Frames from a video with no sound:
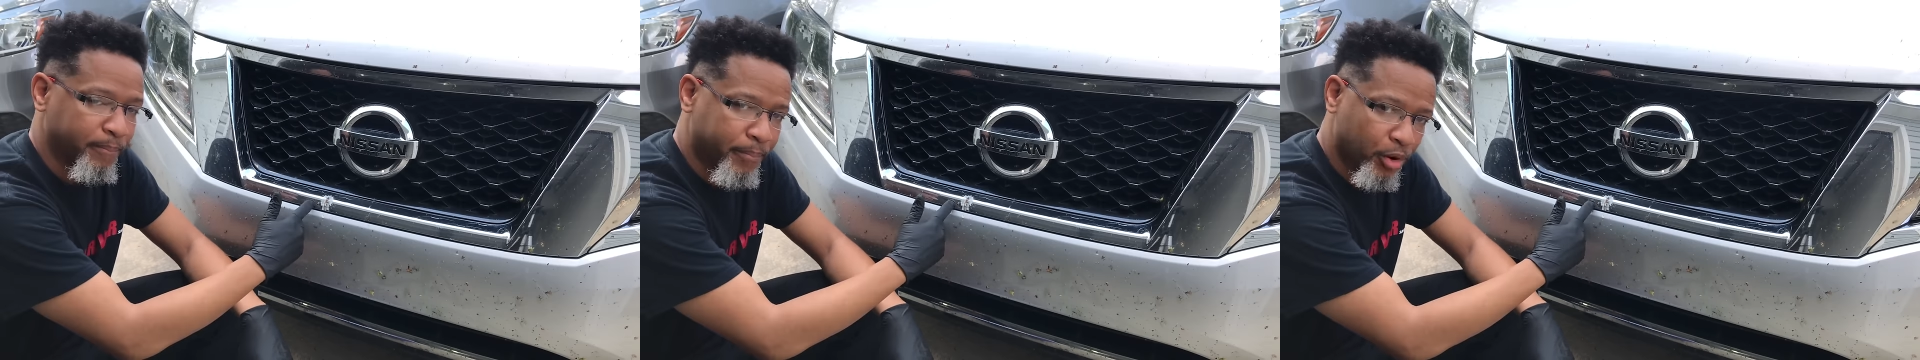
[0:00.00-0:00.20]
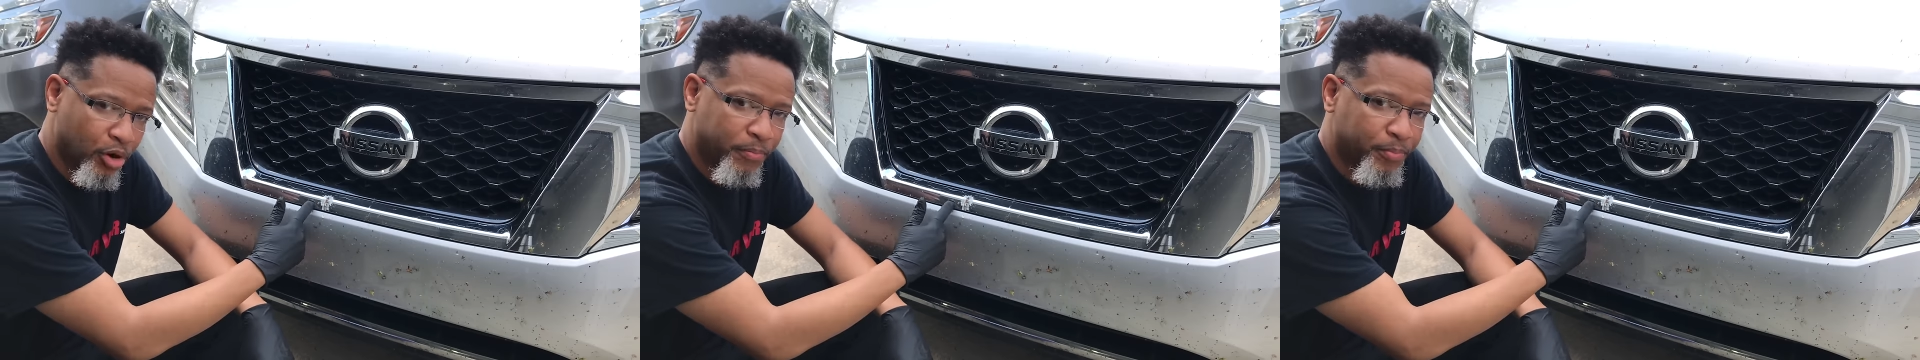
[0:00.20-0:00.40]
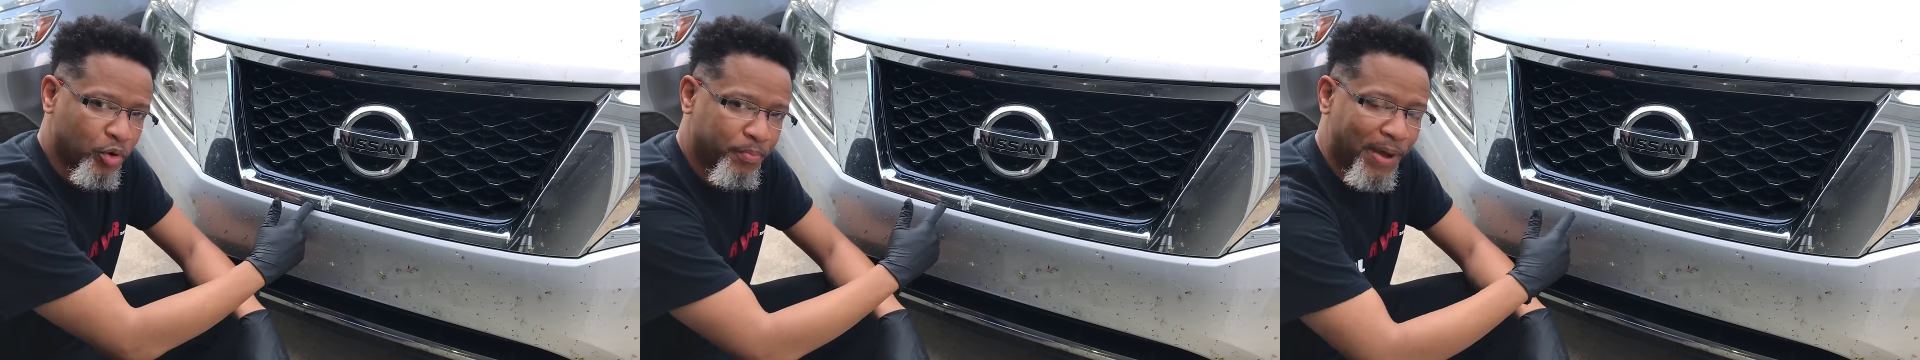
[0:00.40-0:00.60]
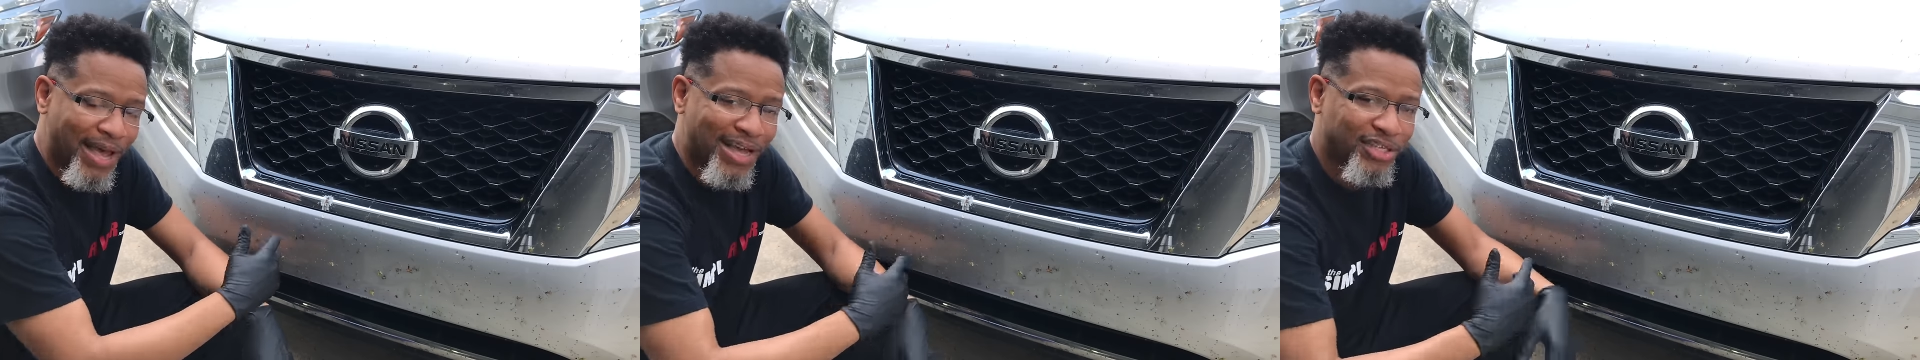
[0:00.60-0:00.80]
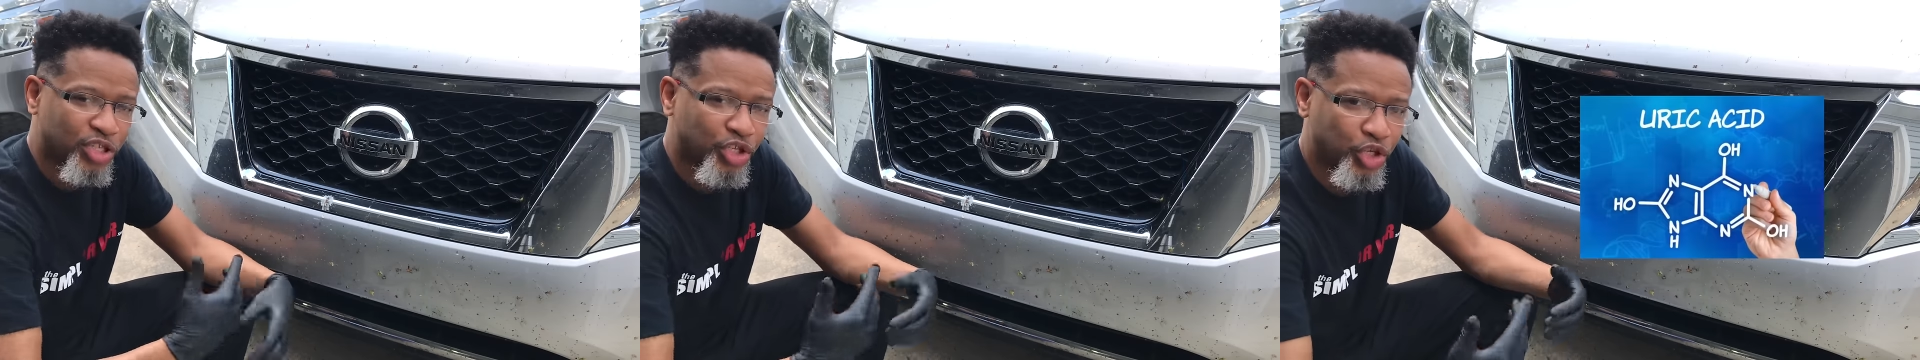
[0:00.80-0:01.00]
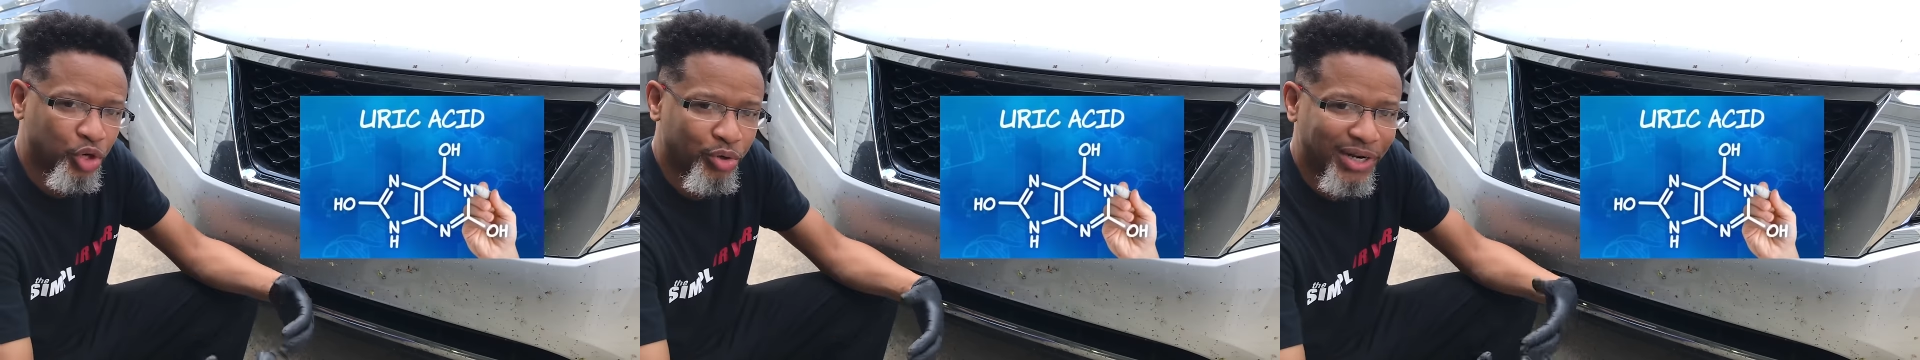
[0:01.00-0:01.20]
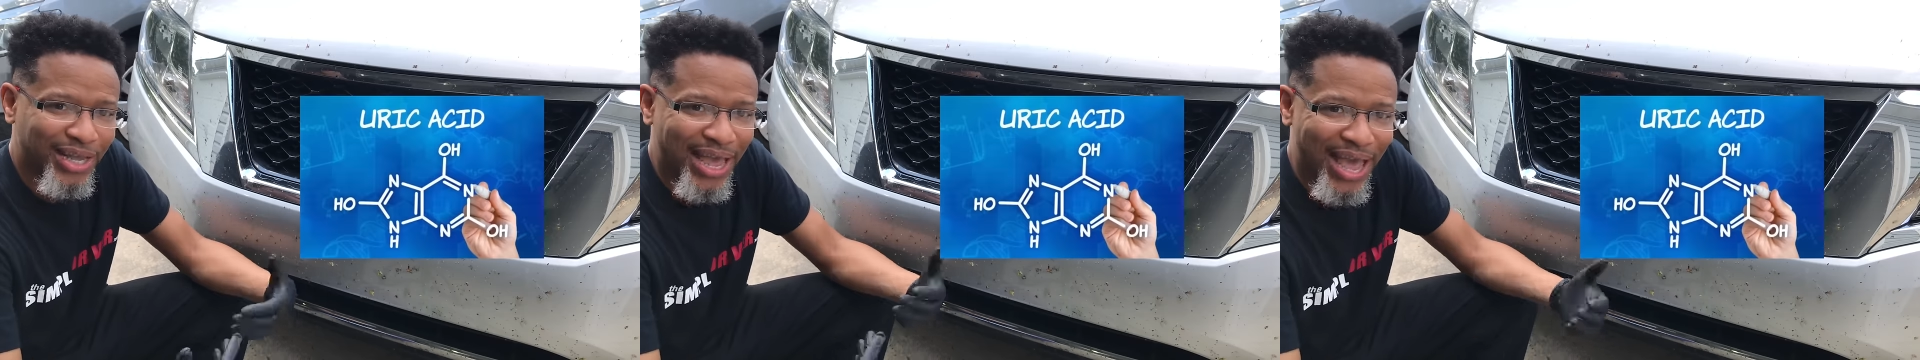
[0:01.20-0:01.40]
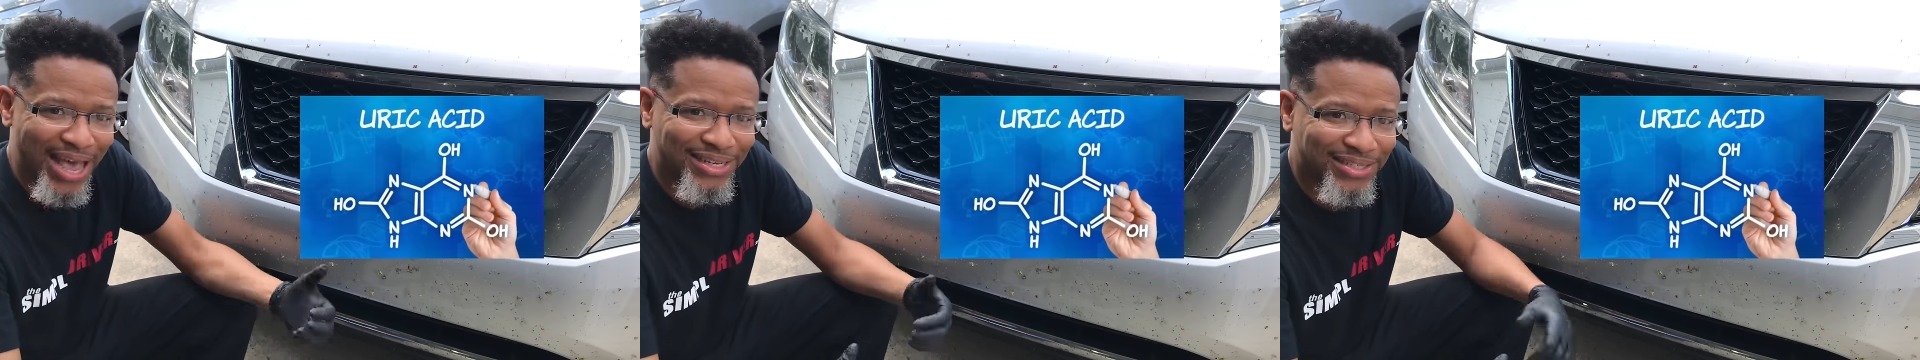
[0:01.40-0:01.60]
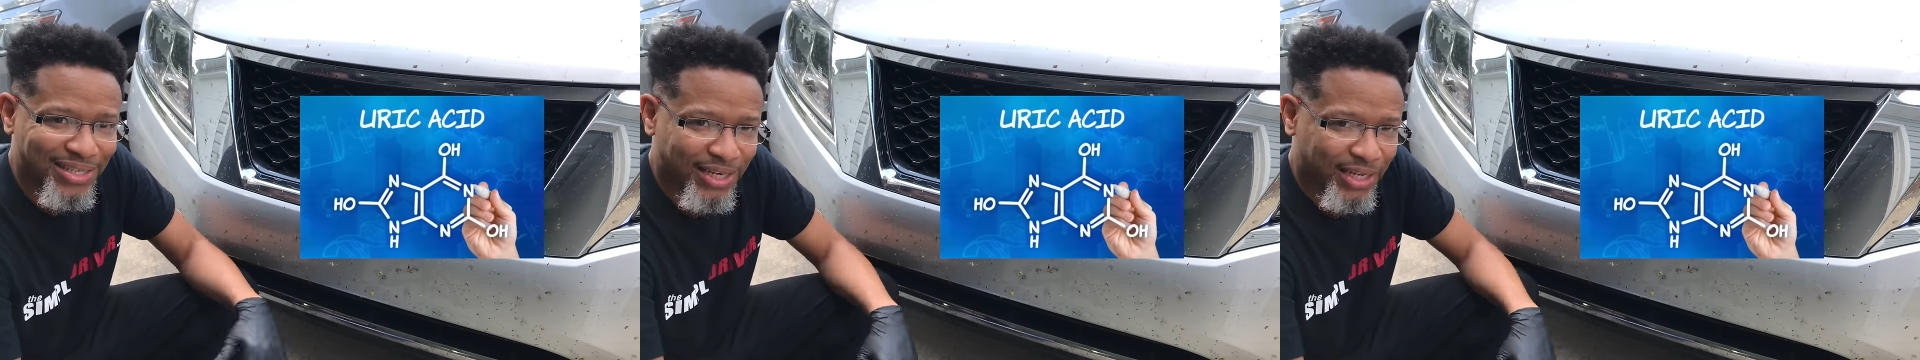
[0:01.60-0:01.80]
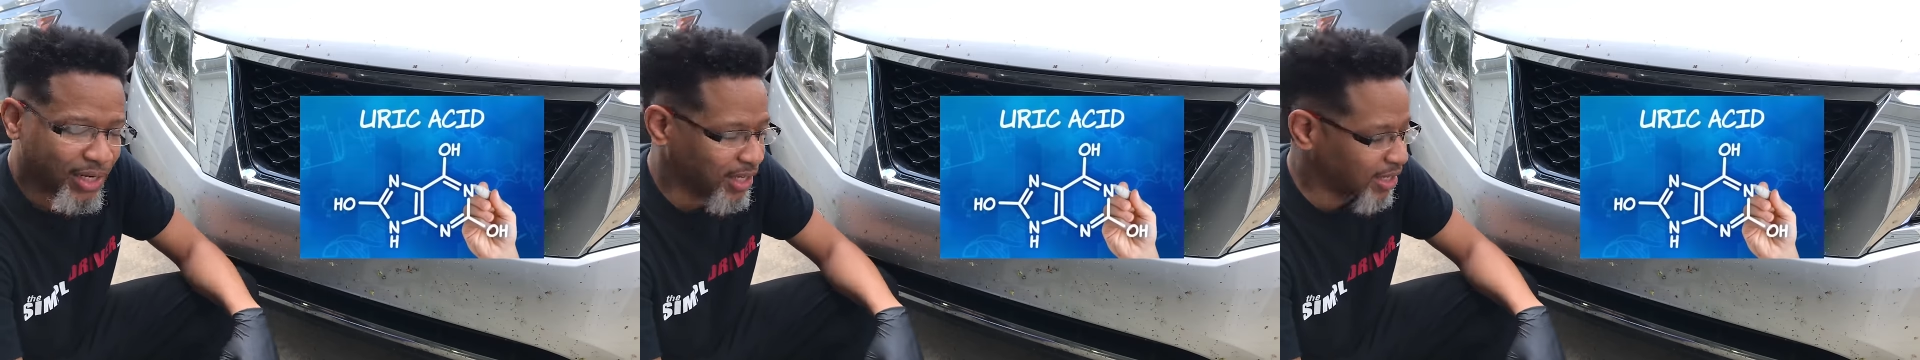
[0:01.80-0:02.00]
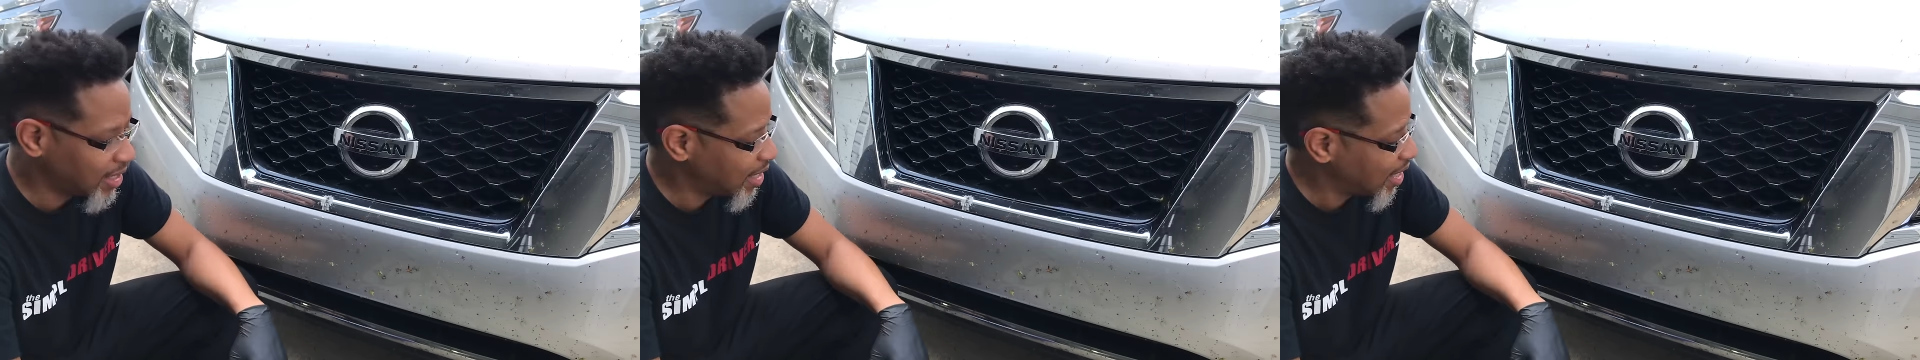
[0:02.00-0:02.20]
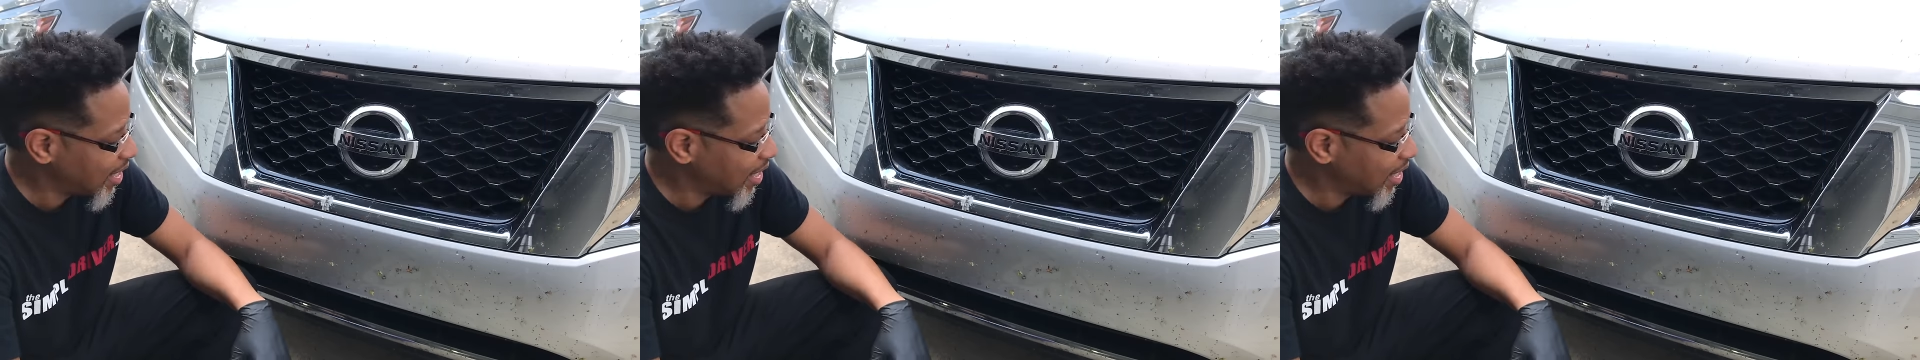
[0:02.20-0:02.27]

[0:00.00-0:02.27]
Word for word: bird poop has uric acid in it,